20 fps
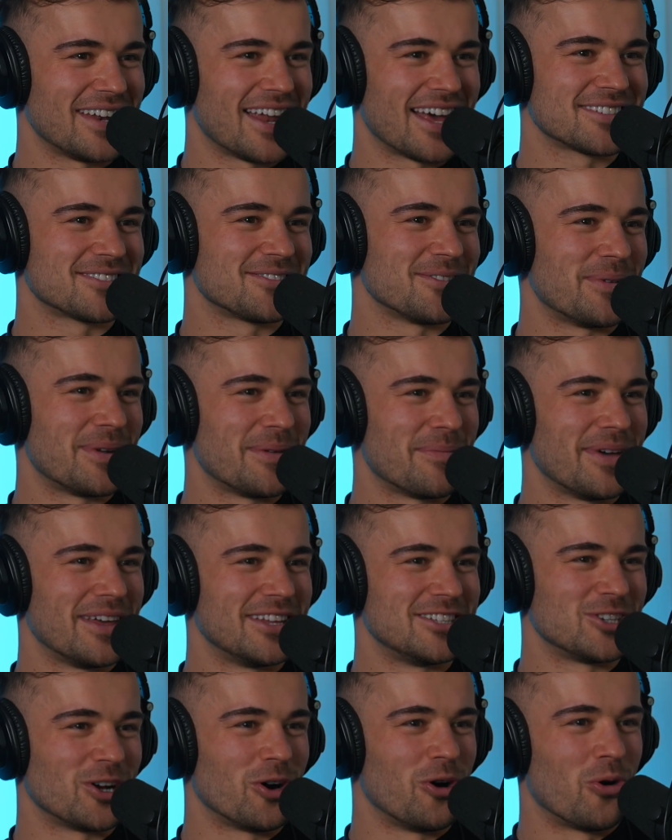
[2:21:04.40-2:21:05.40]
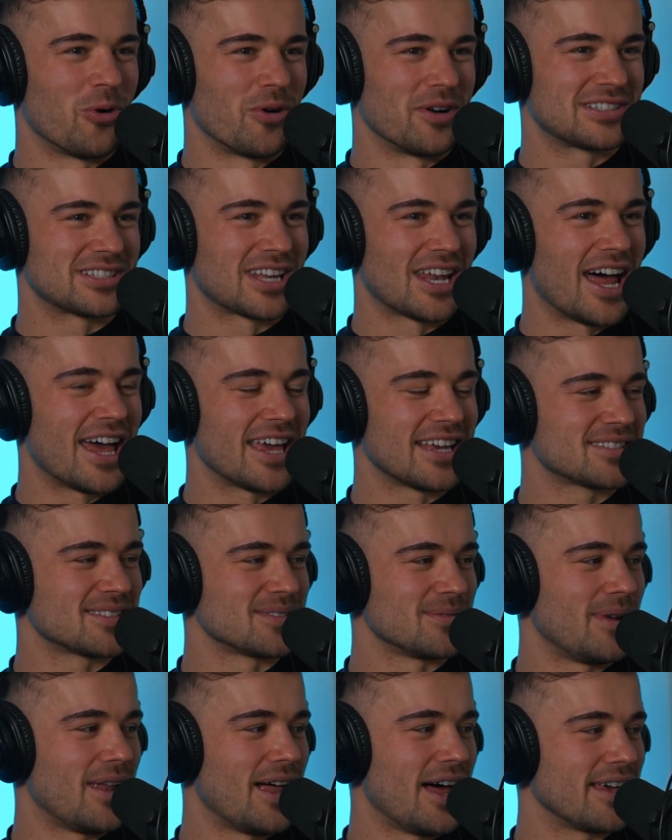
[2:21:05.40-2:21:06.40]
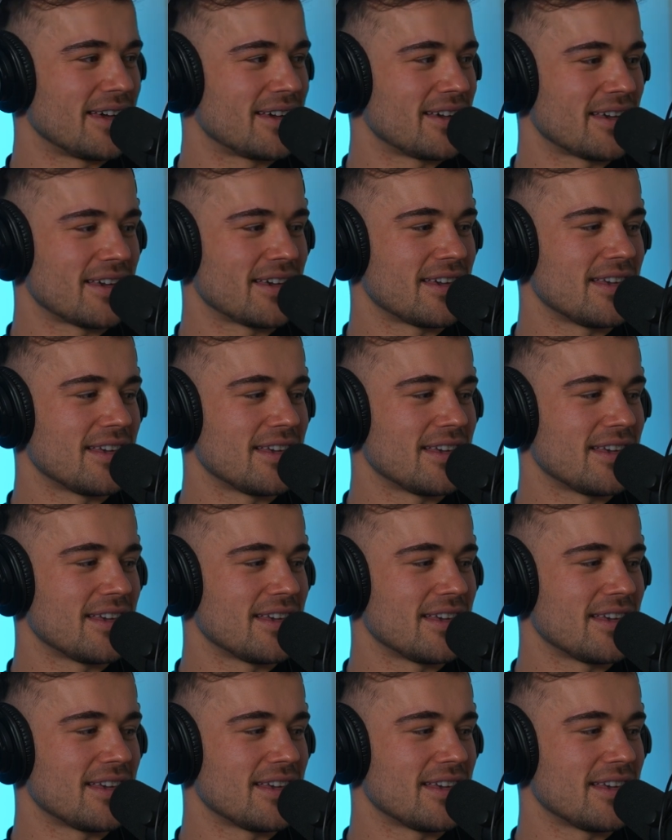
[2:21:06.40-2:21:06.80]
next to him in a picture. Or it's like some like